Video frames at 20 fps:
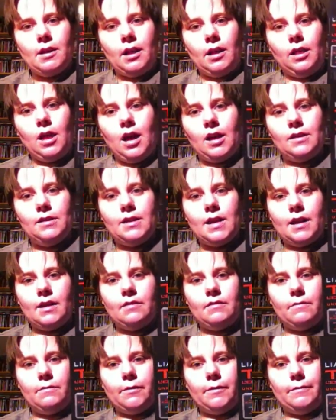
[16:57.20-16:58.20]
a lot of
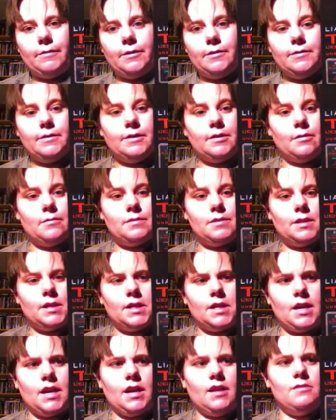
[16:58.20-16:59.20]
negative reviews. I was
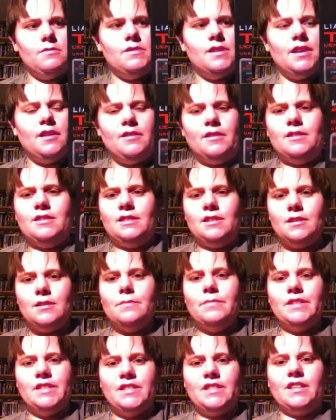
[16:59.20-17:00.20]
like, I don't care. It's
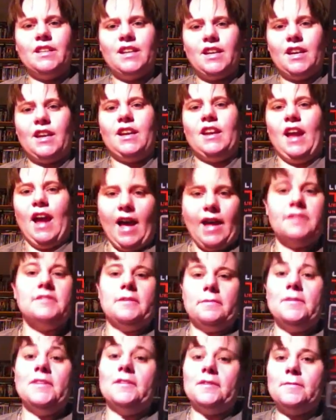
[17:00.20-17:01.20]
Liam Neeson kicking ass.
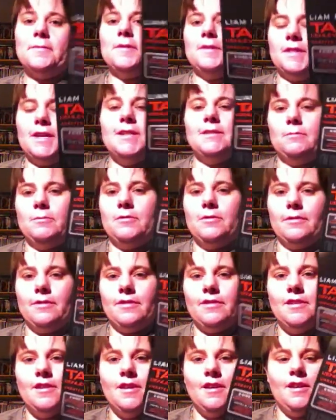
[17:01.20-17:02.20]
I mean, come on, that's worth...
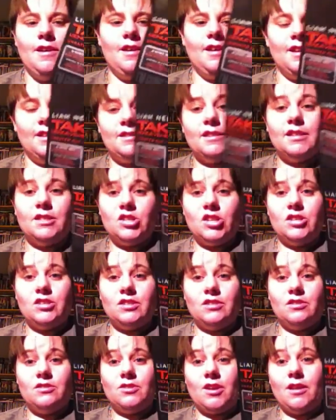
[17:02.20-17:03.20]
It's like
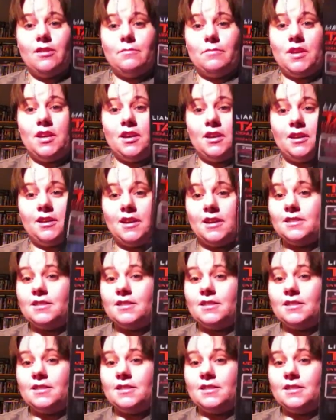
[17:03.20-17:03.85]
Jason Statham kicking